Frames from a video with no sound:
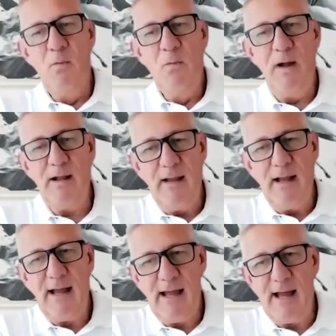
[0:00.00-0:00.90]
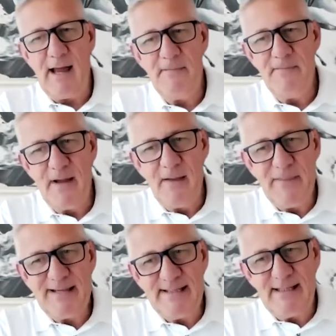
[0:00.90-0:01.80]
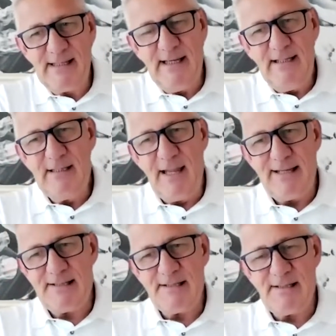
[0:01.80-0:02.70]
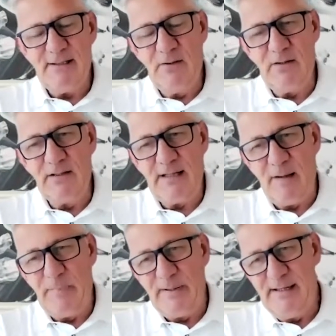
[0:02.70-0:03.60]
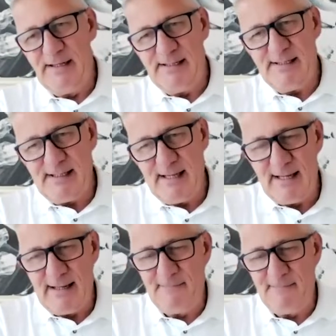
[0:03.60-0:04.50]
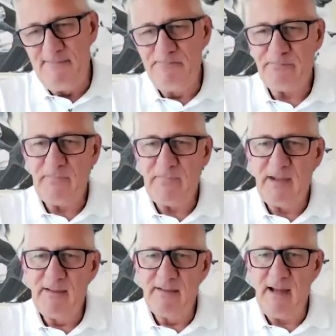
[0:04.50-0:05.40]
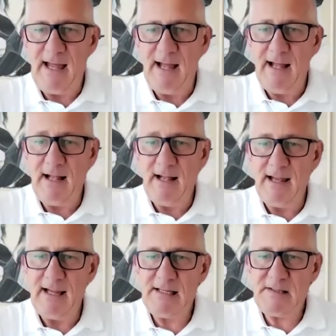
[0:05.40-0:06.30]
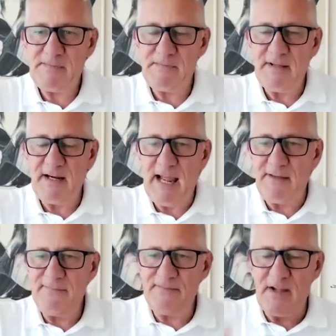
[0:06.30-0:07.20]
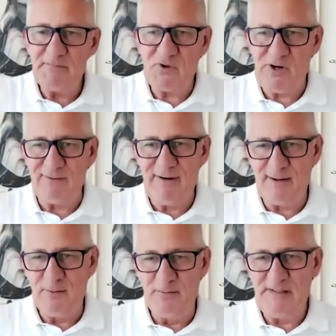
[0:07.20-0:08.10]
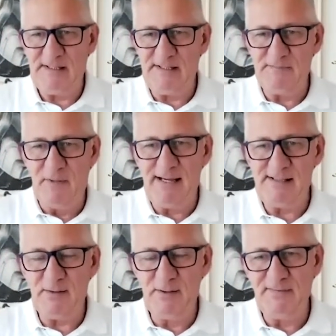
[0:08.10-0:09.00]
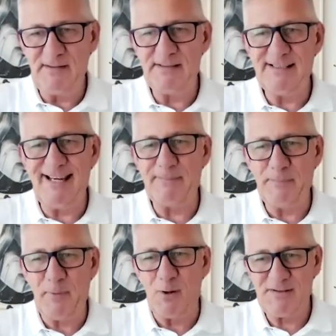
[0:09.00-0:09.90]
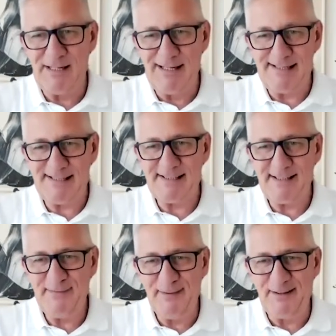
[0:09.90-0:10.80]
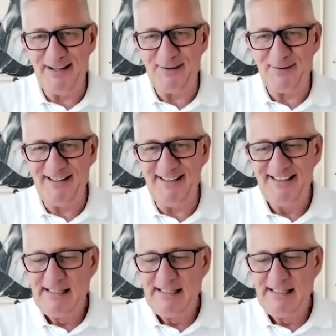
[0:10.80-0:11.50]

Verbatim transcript: Well, I basically like to look at companies that have a track record. This is my sort of tick box list, if you like, right?